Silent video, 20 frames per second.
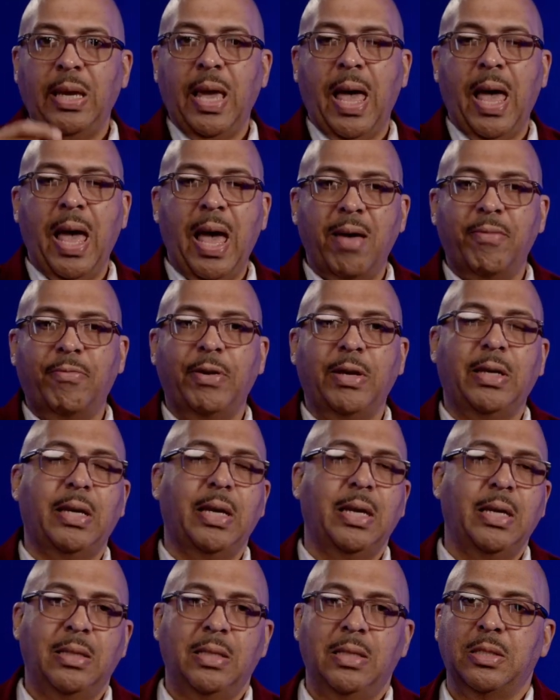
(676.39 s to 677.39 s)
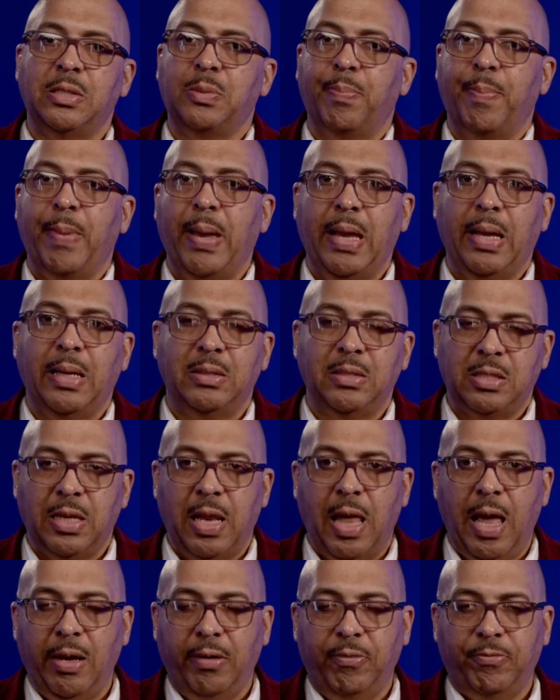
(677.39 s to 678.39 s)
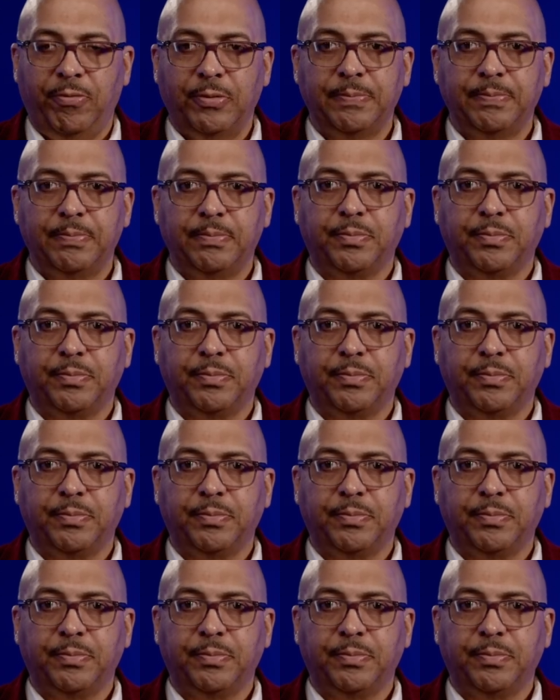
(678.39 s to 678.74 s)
havoc in this man's life.